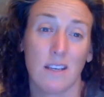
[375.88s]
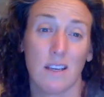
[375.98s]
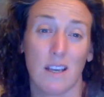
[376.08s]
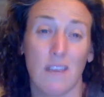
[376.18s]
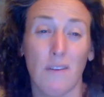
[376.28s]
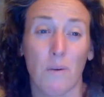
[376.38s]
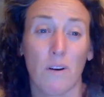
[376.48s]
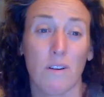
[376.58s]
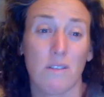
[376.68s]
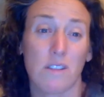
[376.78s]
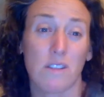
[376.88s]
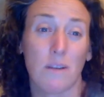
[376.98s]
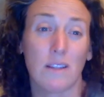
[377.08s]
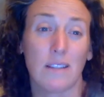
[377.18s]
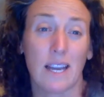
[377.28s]
Even worse, are
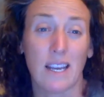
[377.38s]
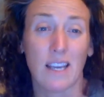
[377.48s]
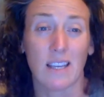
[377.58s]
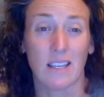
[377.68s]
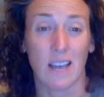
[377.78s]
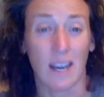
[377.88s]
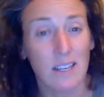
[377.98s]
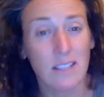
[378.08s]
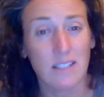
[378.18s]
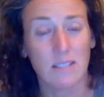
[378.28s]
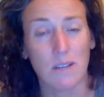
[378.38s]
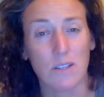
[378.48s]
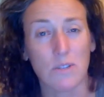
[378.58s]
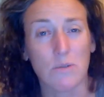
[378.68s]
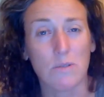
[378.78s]
we letting it guide us to make
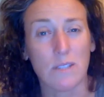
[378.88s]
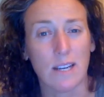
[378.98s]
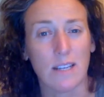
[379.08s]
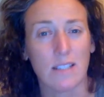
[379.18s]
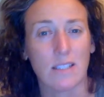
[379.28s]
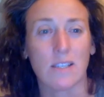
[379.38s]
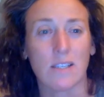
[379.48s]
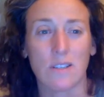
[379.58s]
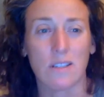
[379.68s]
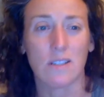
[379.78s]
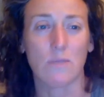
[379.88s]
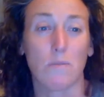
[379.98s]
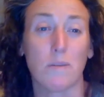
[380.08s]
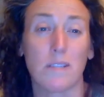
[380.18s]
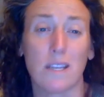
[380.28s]
short-sighted decisions with
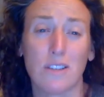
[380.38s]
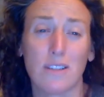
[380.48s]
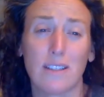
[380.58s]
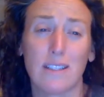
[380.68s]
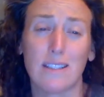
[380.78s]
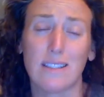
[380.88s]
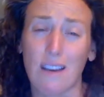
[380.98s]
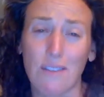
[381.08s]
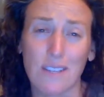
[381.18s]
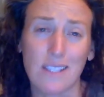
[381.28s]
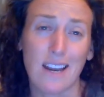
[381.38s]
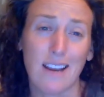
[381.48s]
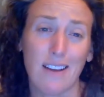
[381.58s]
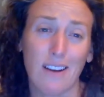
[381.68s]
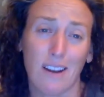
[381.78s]
potentially
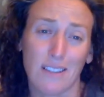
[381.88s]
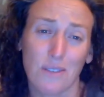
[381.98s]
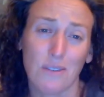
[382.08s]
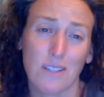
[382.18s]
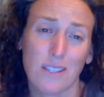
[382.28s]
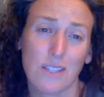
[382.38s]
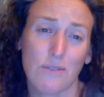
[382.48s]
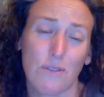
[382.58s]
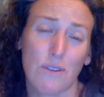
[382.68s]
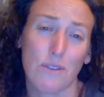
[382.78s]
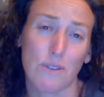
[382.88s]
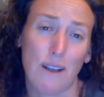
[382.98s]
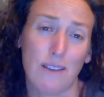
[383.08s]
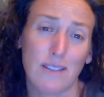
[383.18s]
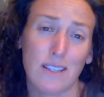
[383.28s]
devastating consequences for those
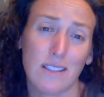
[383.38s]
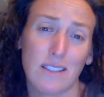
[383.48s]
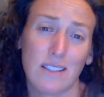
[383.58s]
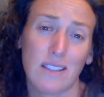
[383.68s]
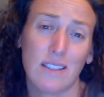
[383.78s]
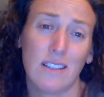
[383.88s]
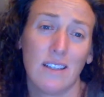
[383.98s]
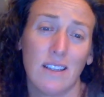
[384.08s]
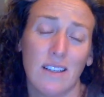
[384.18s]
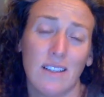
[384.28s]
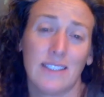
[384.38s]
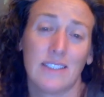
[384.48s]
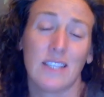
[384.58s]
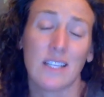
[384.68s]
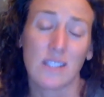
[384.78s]
around us?
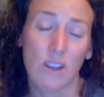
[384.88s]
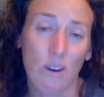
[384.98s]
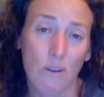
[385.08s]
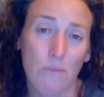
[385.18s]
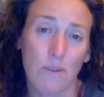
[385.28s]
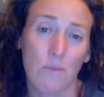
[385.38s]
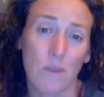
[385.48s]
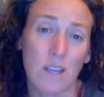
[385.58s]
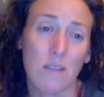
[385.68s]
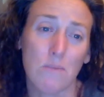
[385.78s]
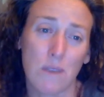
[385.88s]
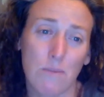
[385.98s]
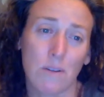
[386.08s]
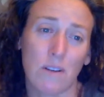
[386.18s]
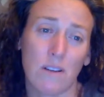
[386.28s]
Let's hope that we, the
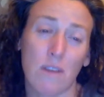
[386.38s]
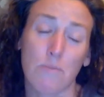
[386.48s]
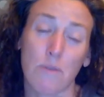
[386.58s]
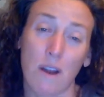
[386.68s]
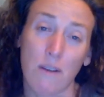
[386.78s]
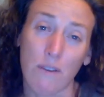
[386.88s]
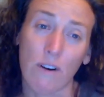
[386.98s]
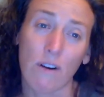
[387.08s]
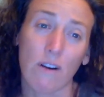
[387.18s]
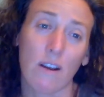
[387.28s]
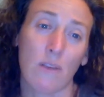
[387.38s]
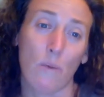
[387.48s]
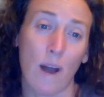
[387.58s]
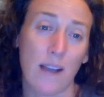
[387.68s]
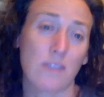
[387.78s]
people, are braver and
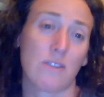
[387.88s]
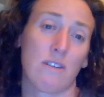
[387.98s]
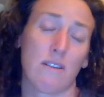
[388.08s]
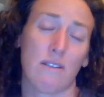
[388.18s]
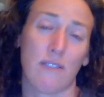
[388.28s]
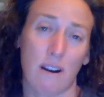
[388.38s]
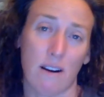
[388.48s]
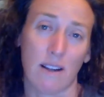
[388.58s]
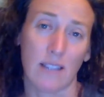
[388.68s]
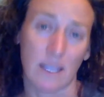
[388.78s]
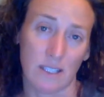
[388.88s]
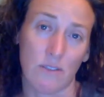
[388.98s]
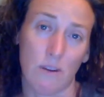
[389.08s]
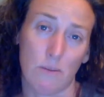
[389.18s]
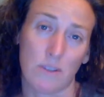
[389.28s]
wiser than our elected
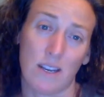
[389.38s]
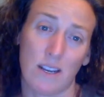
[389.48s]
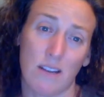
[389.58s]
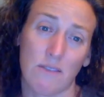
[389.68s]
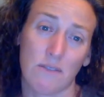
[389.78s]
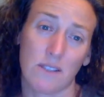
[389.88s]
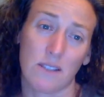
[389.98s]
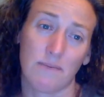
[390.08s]
representatives.